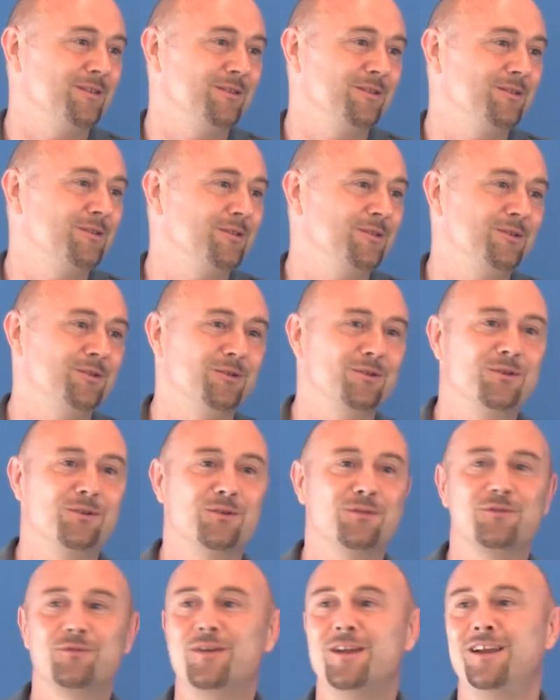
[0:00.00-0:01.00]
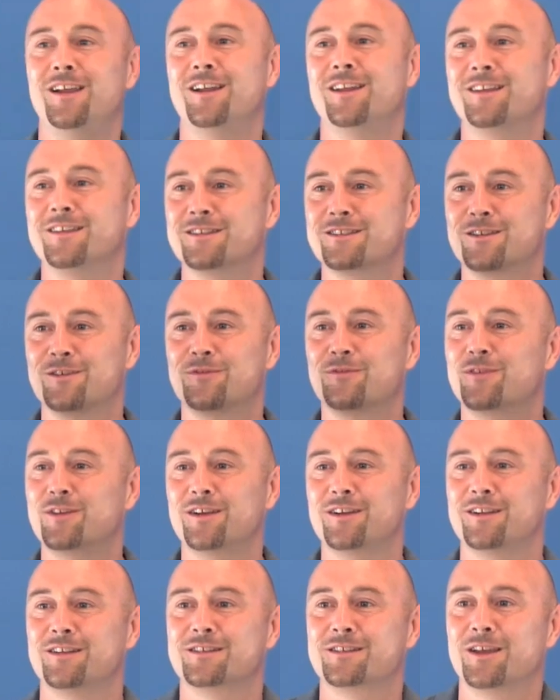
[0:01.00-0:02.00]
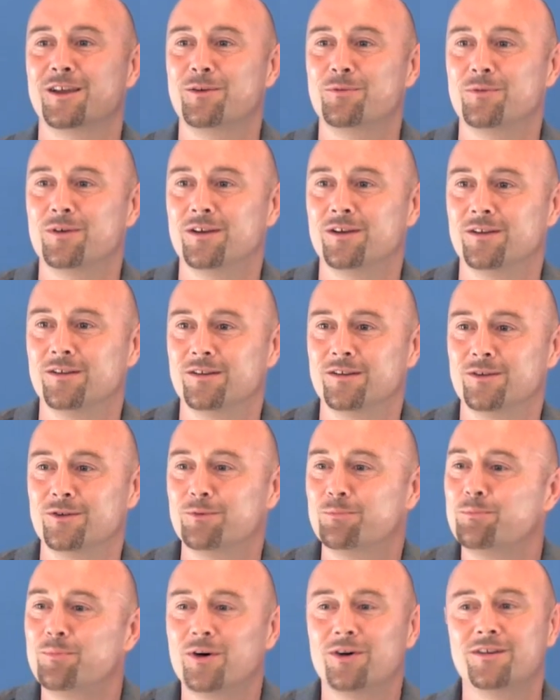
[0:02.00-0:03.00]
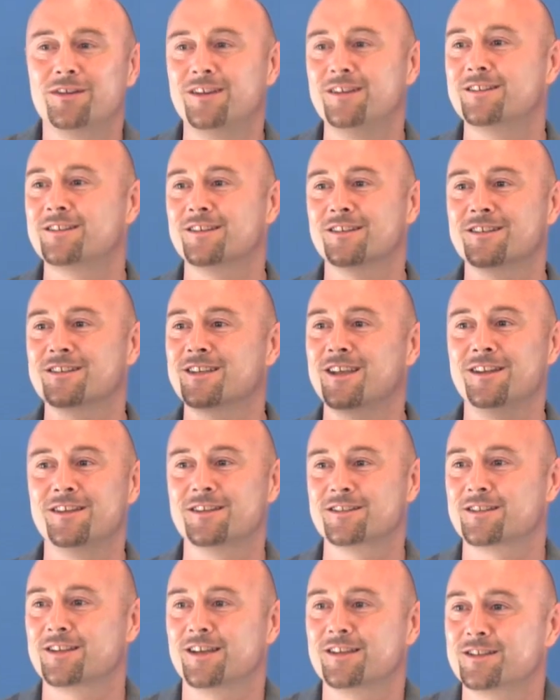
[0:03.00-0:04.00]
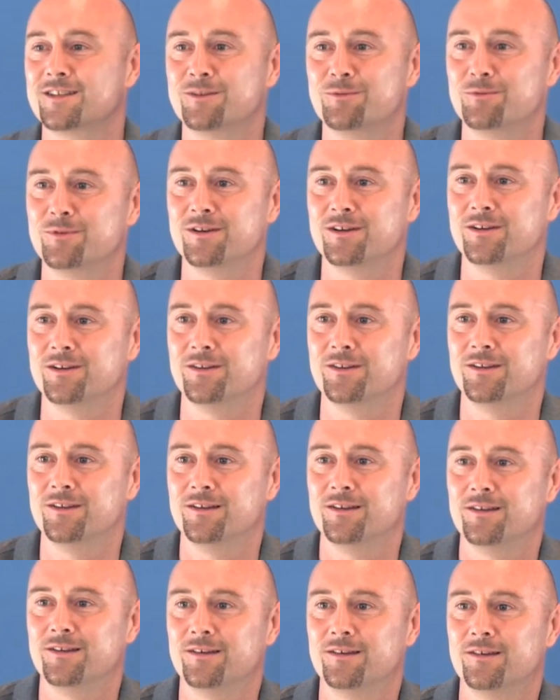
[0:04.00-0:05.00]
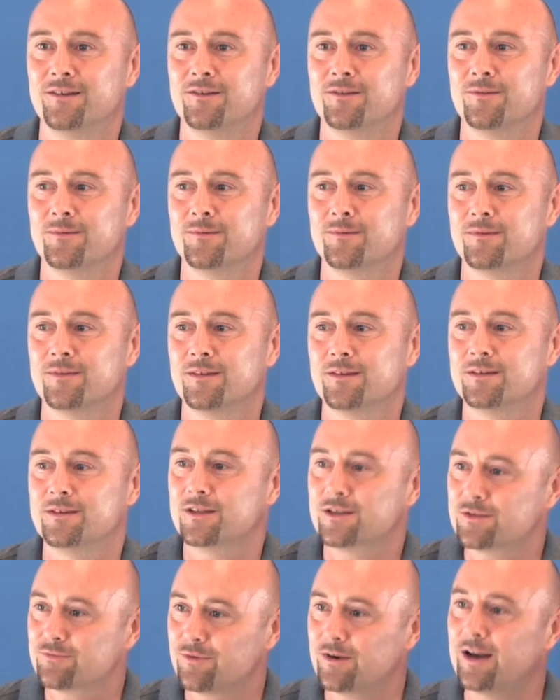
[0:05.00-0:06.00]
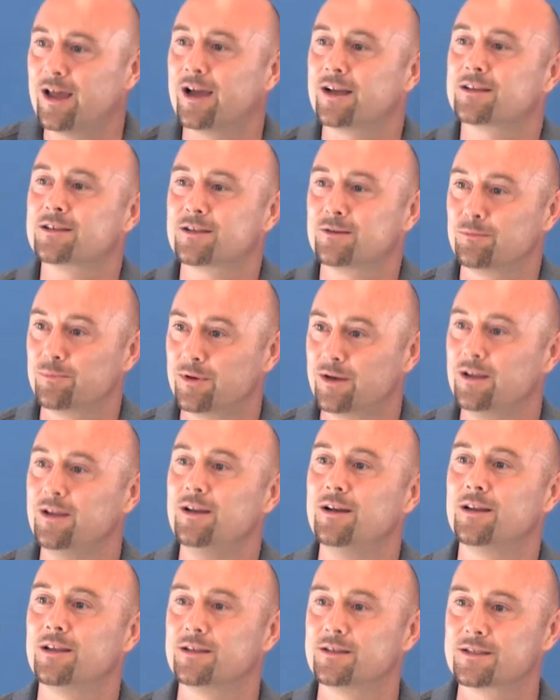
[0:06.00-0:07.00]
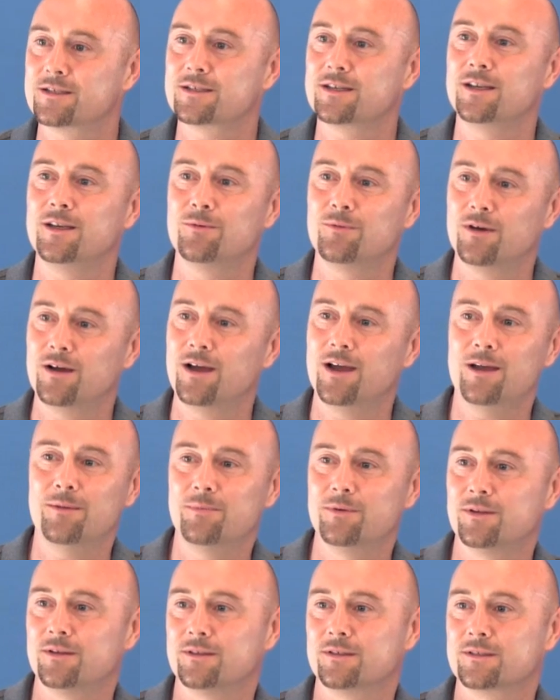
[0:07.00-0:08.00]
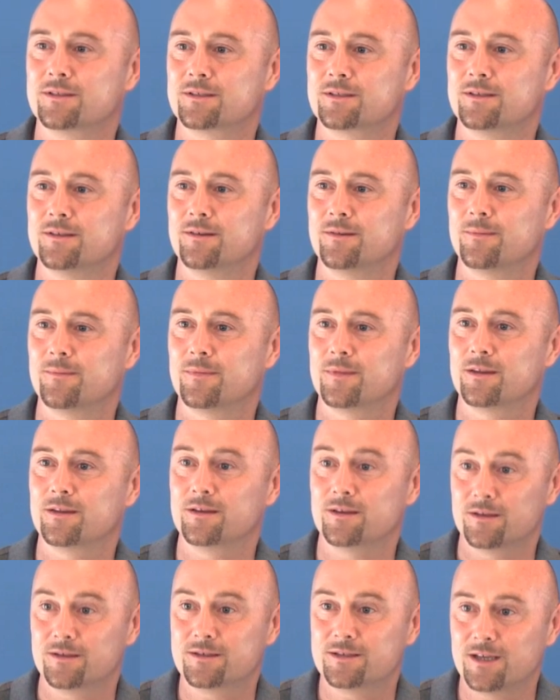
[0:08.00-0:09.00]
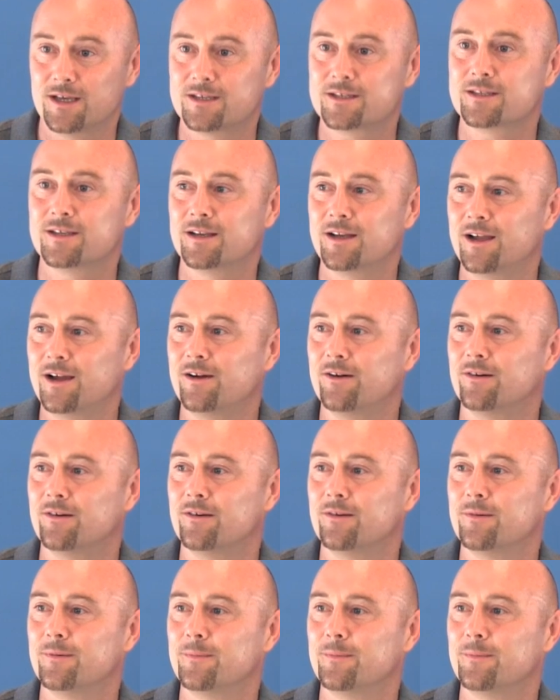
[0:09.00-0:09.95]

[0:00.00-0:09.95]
your, your feelings to feel as they will, your body to sense as it will. Just relax completely and see what happens. Test it out.